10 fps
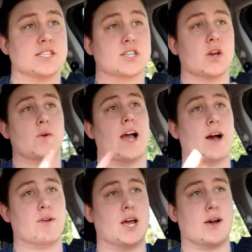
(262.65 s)
to go
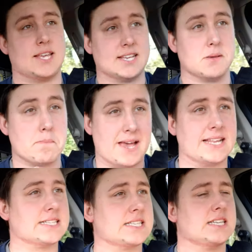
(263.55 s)
out now and get some
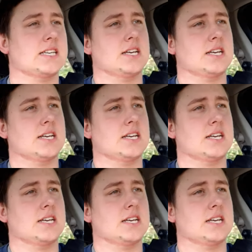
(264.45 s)
paint.